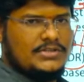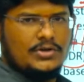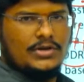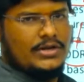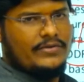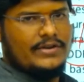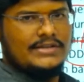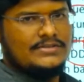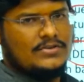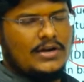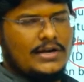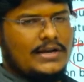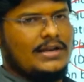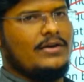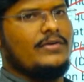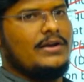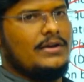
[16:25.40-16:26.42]
level is not a
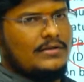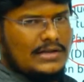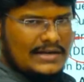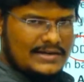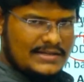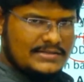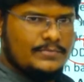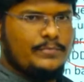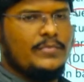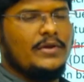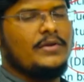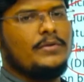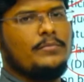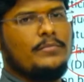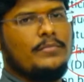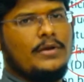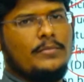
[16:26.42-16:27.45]
level. That is
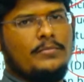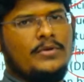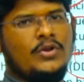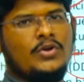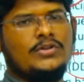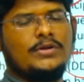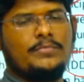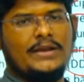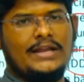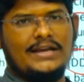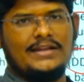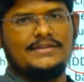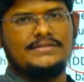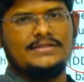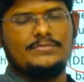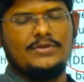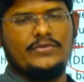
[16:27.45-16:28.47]
below the
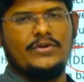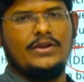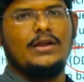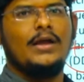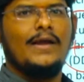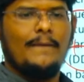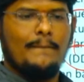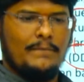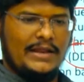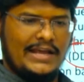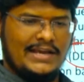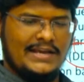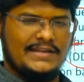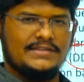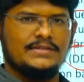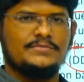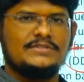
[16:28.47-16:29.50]
plagiarism level.
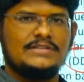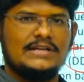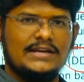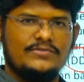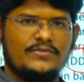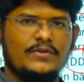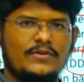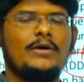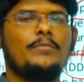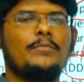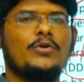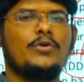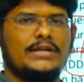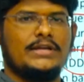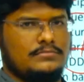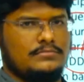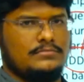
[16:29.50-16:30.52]
Plagiarism starts from above 10.